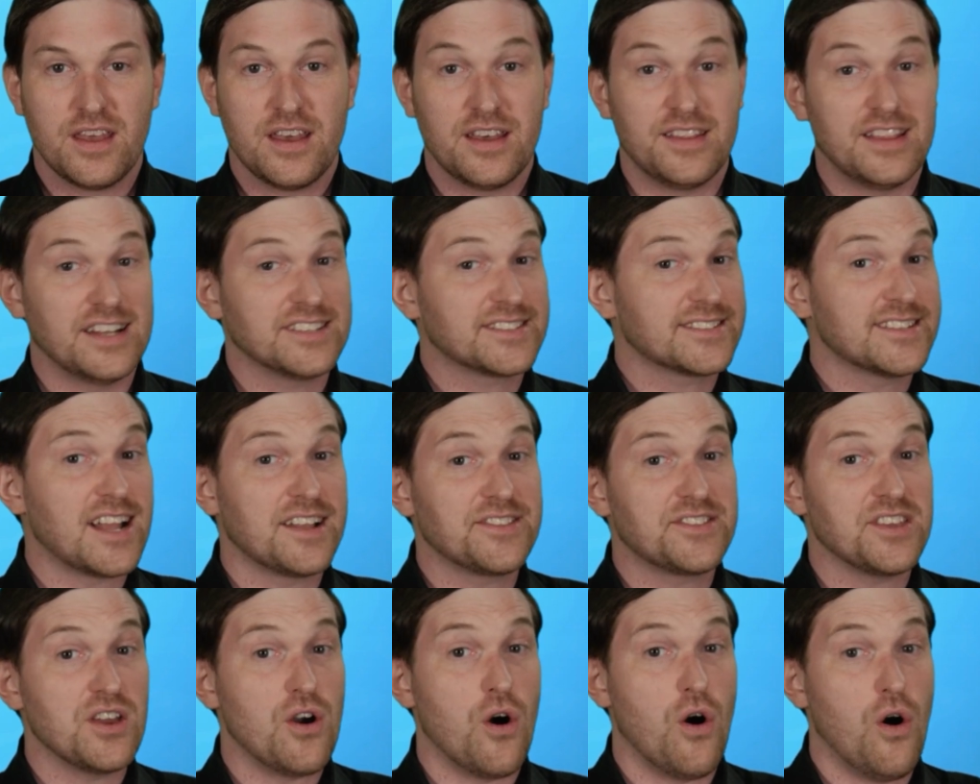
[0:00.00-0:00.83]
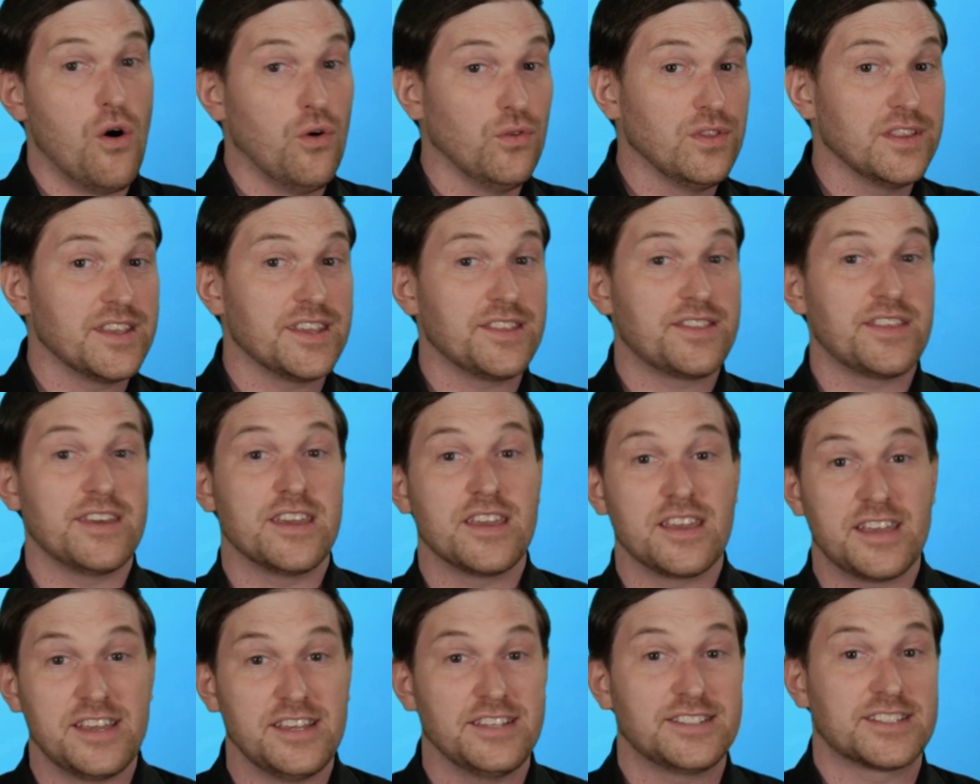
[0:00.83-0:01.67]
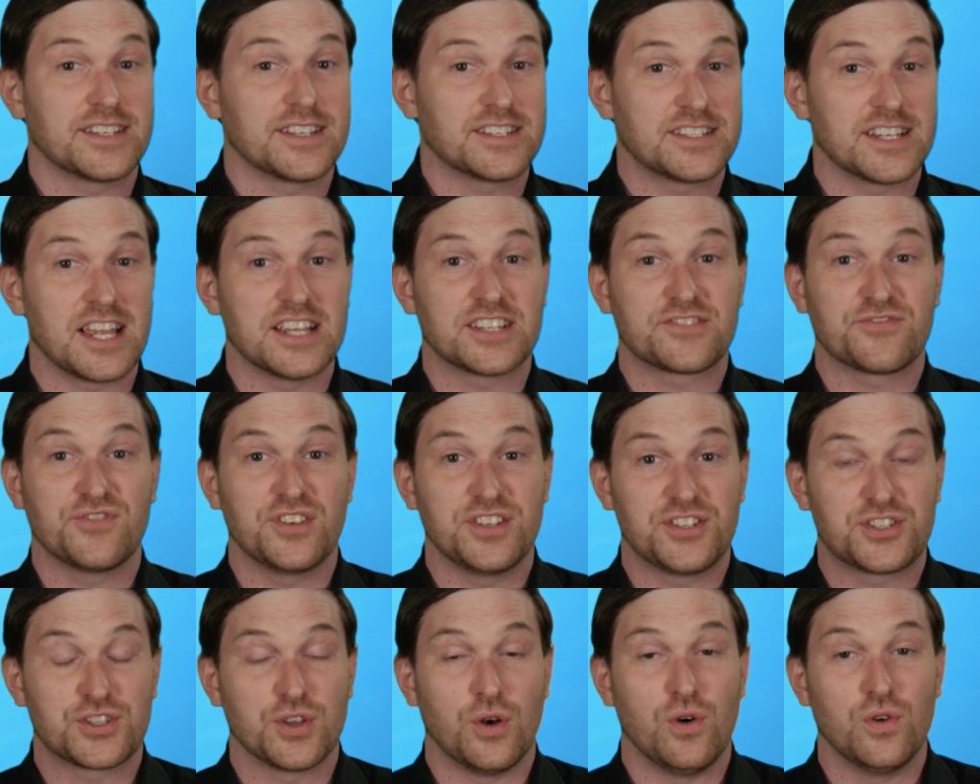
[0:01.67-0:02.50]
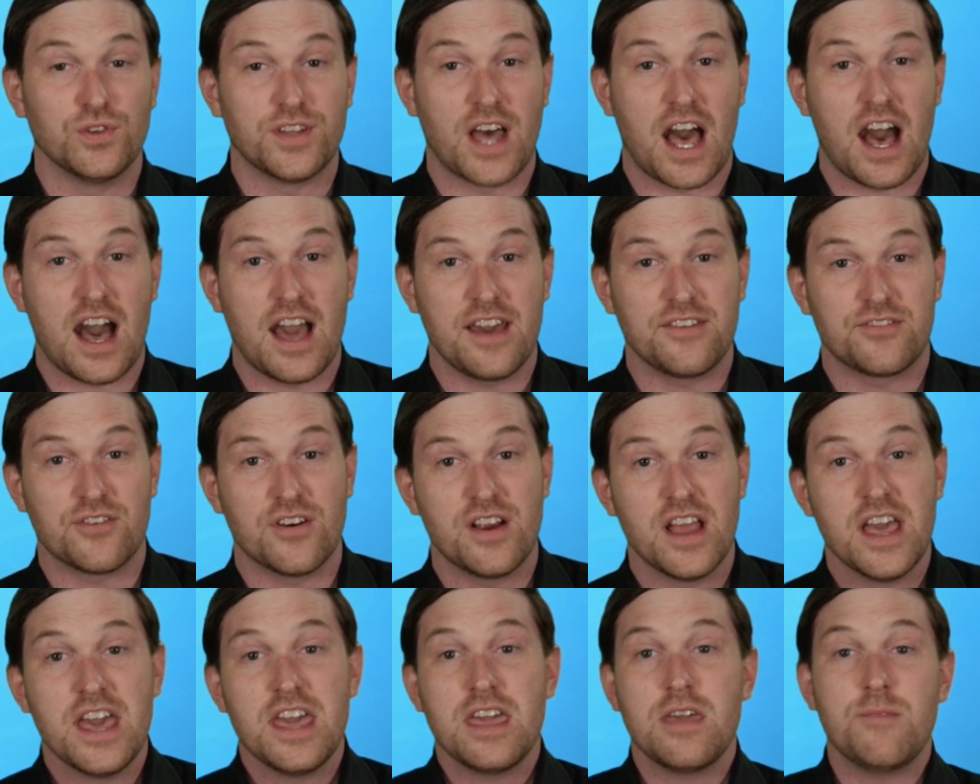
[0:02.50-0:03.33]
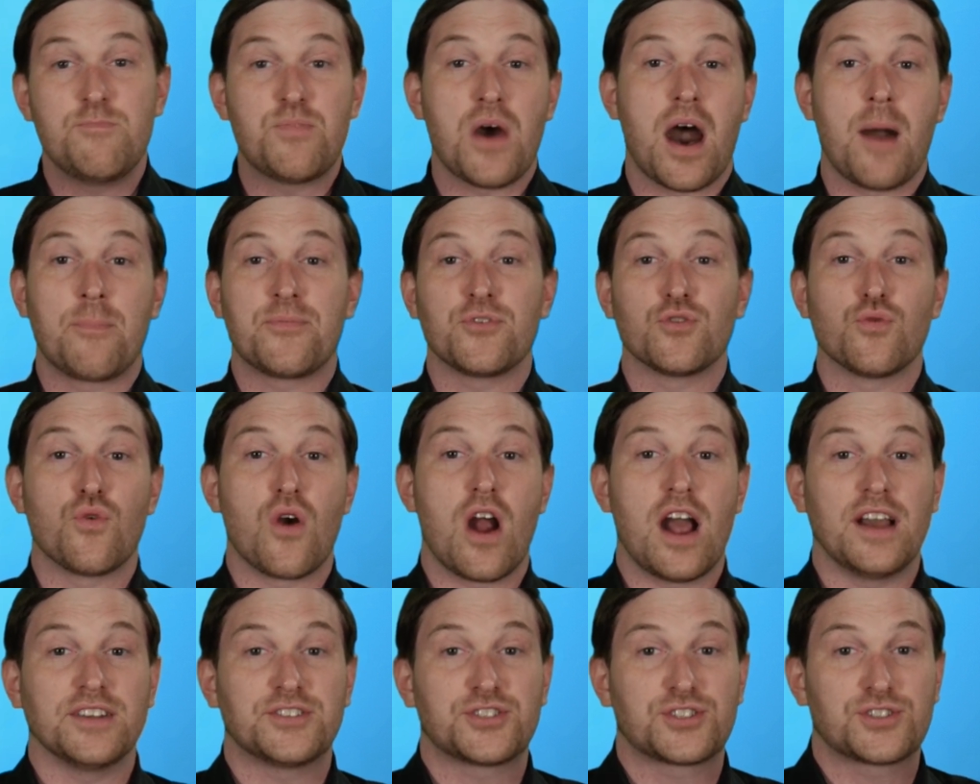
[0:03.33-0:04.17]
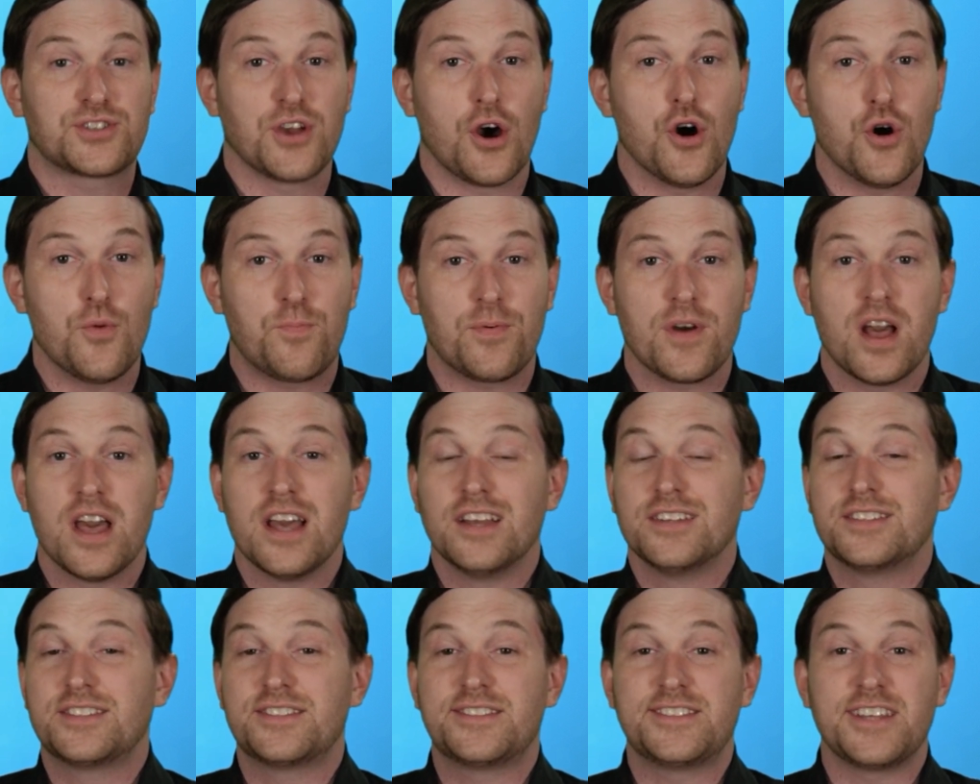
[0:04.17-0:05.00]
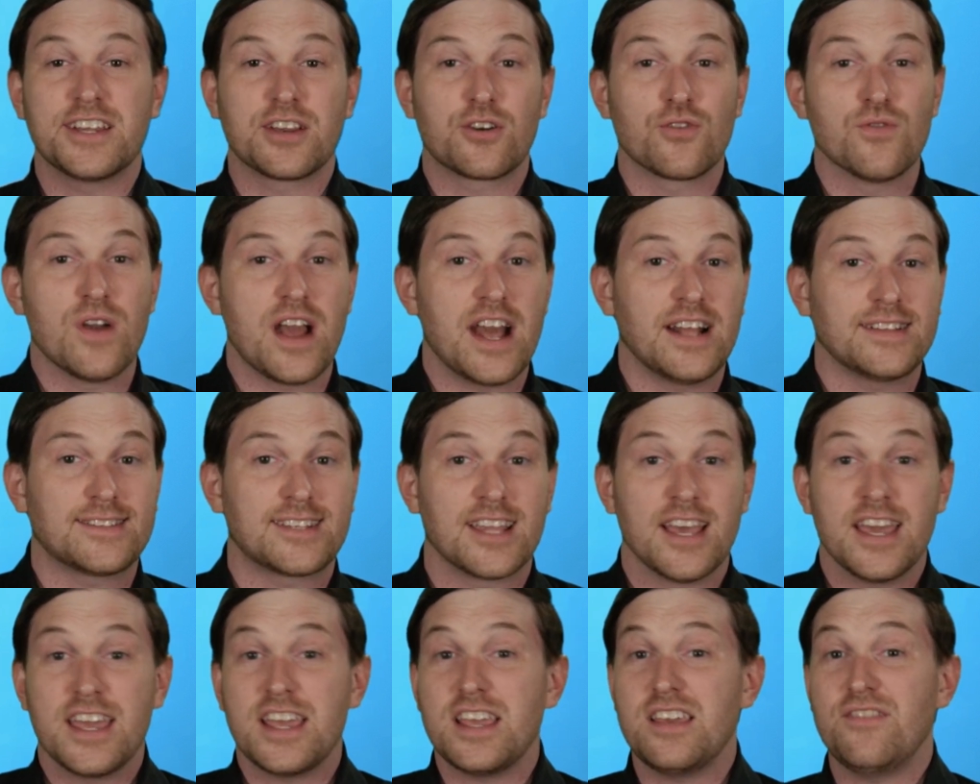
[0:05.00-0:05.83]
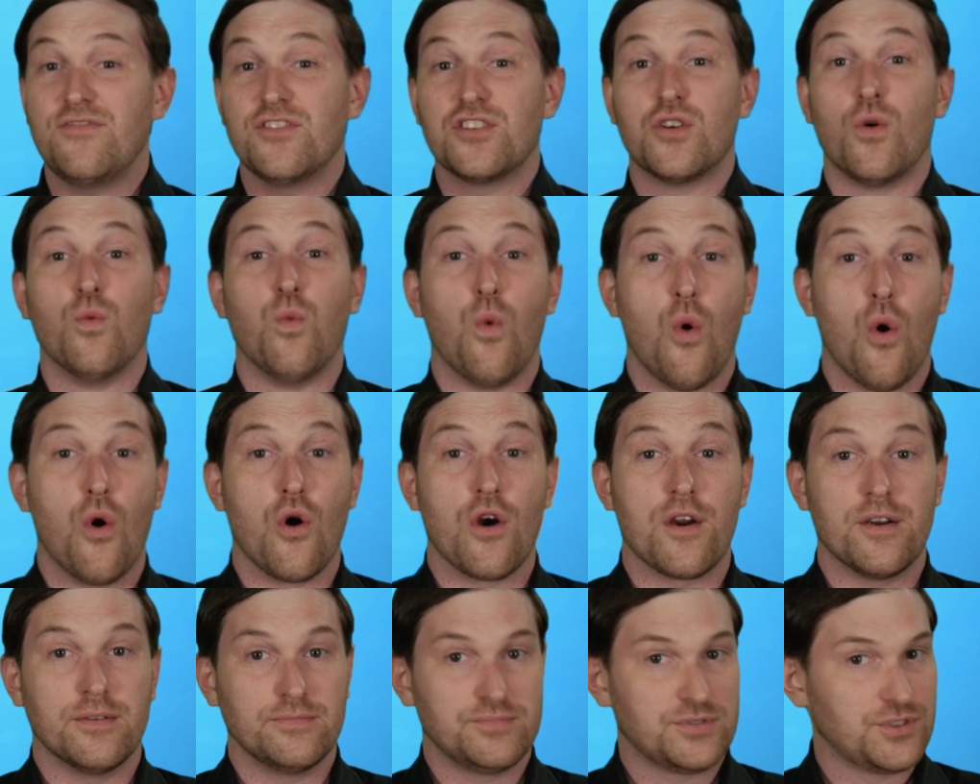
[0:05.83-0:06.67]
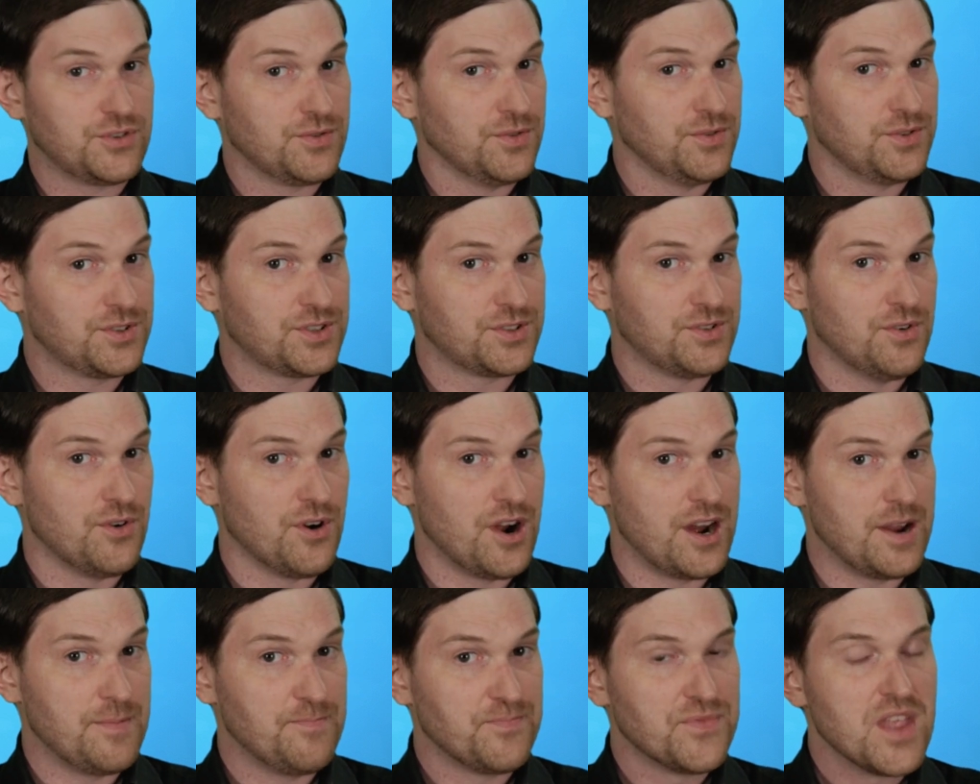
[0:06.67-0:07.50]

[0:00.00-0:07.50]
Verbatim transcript: And that's not the only thing he successfully sold either. He popularized soap, cigarettes, even a war. True story.